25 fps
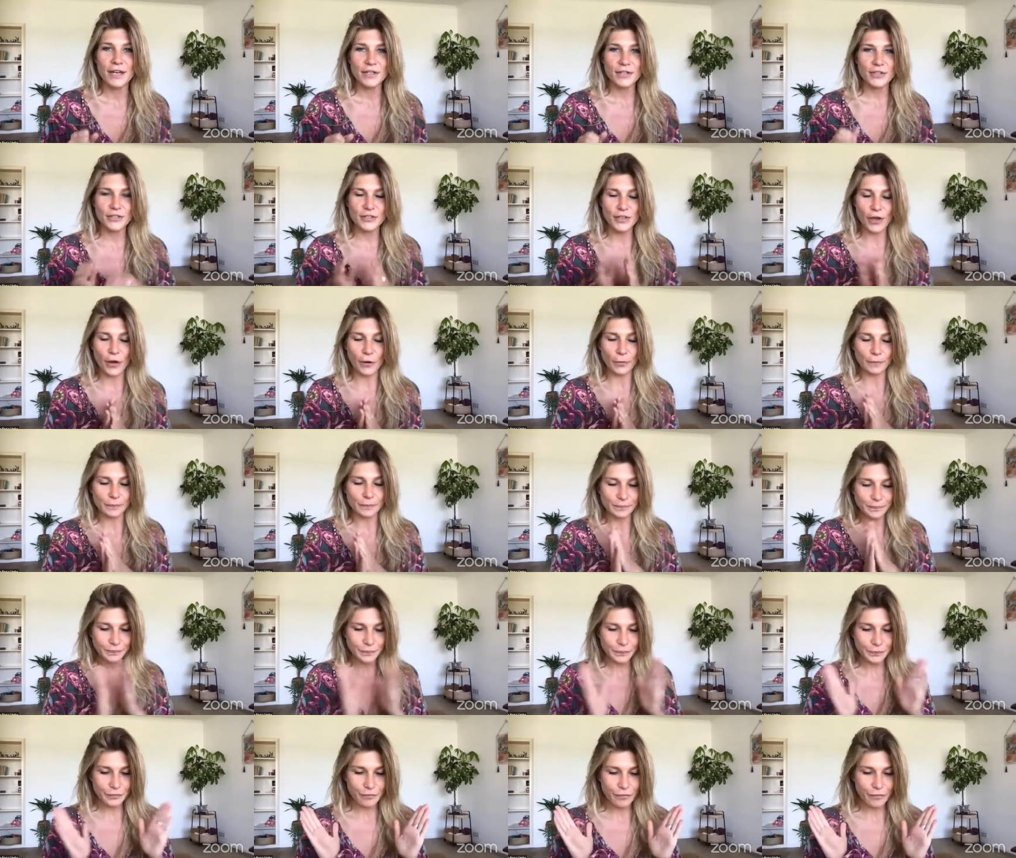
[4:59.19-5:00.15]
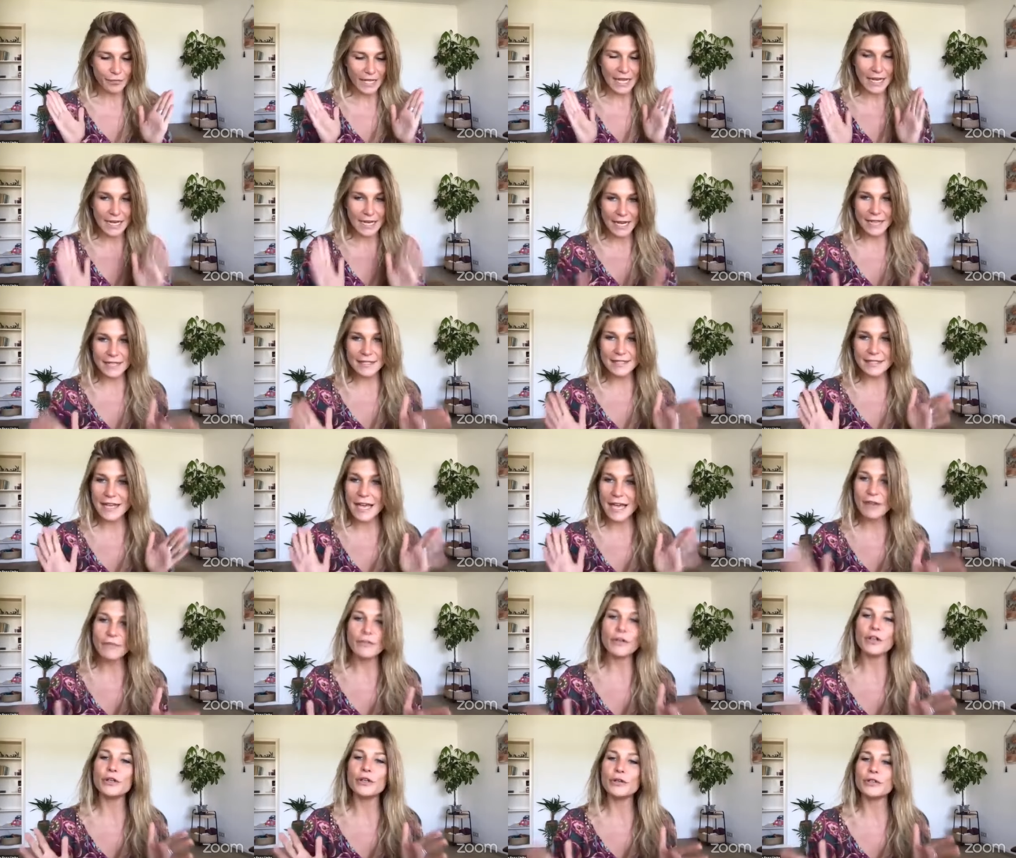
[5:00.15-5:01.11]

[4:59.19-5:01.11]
So let's have a